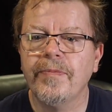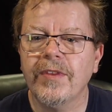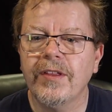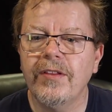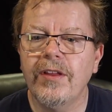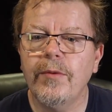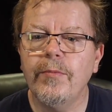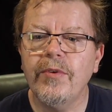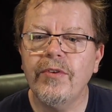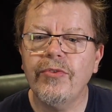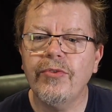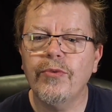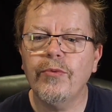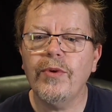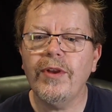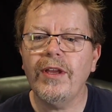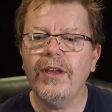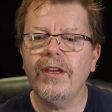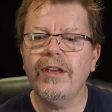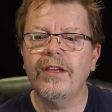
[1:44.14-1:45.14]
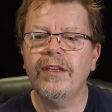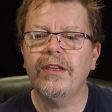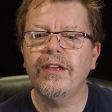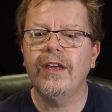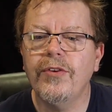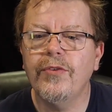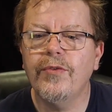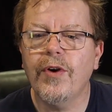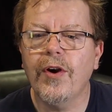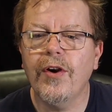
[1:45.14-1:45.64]
Number 3,
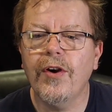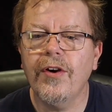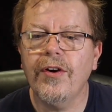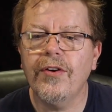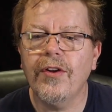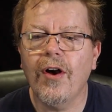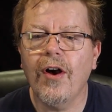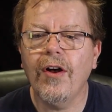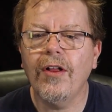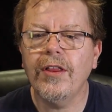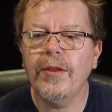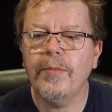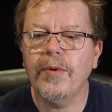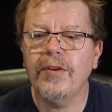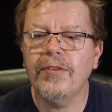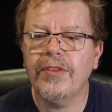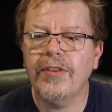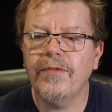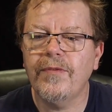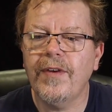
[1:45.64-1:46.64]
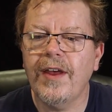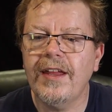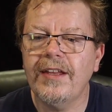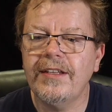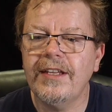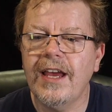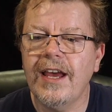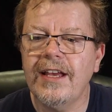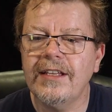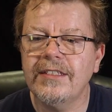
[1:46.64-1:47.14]
you've heard all about the
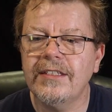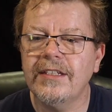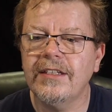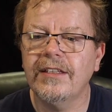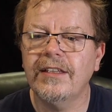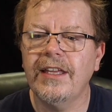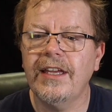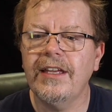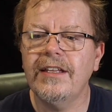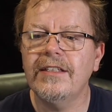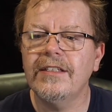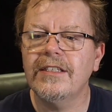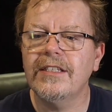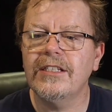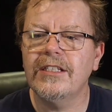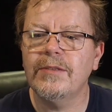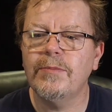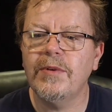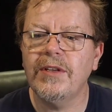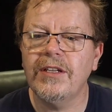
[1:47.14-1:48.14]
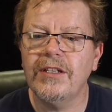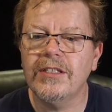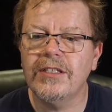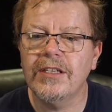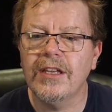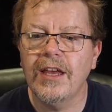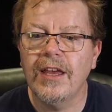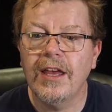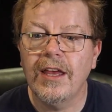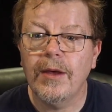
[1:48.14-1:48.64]
fantastic latency speeds,
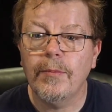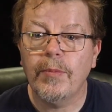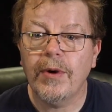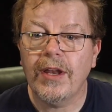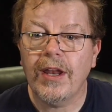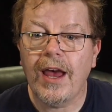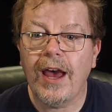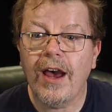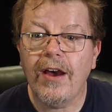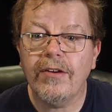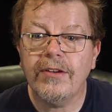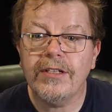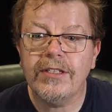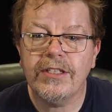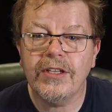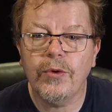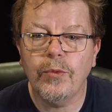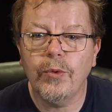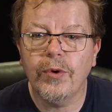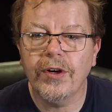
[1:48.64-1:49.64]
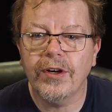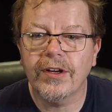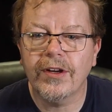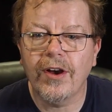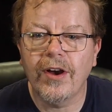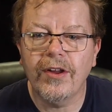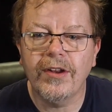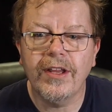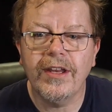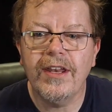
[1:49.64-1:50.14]
but how does it work
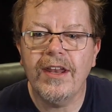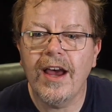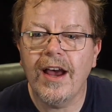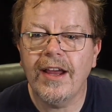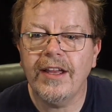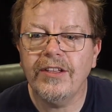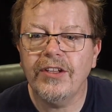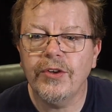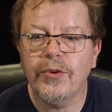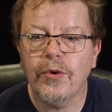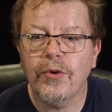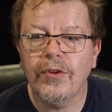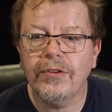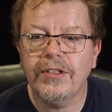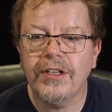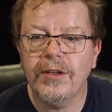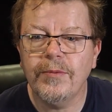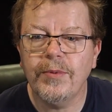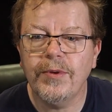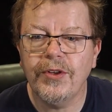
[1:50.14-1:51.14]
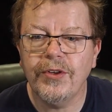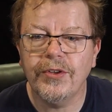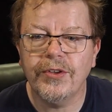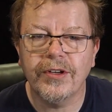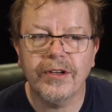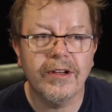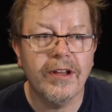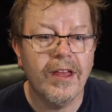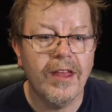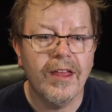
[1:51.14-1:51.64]
on a 9-year-old
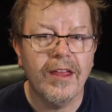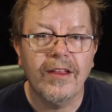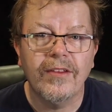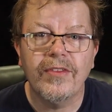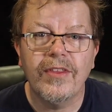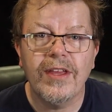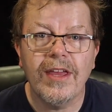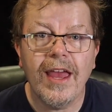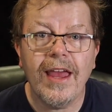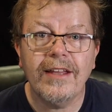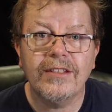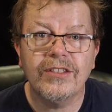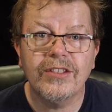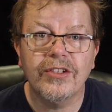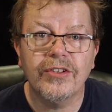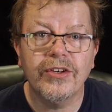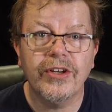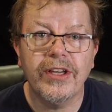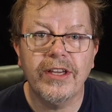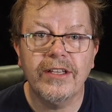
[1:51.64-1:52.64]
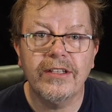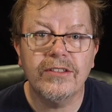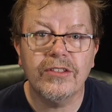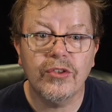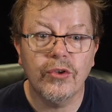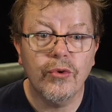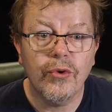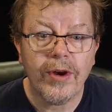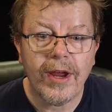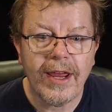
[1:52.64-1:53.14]
computer? The answer is
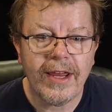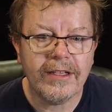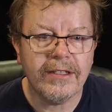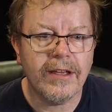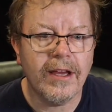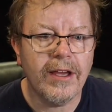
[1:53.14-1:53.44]
great.